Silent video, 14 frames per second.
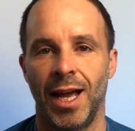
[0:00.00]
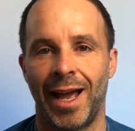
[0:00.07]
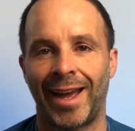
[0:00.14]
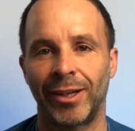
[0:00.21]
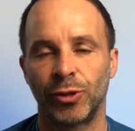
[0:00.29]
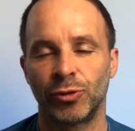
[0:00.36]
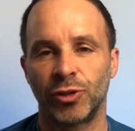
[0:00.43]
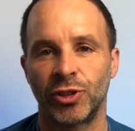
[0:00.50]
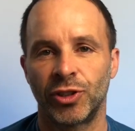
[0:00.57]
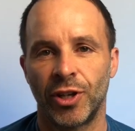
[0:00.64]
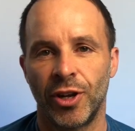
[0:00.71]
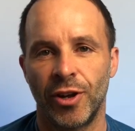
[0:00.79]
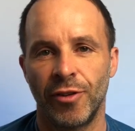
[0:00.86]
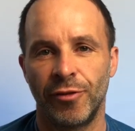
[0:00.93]
And on
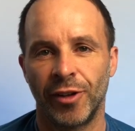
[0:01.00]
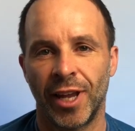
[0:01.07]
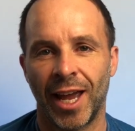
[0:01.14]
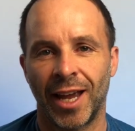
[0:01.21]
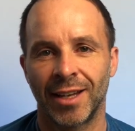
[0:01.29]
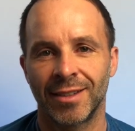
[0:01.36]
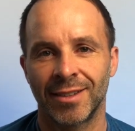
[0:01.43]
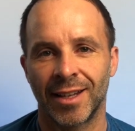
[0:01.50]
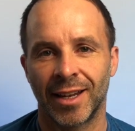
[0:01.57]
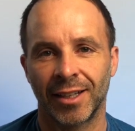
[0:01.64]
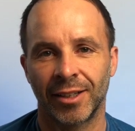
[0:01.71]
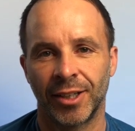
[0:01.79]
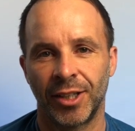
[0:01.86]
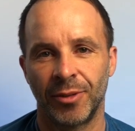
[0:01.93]
serve, it has
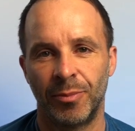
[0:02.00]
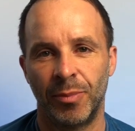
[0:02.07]
that kind of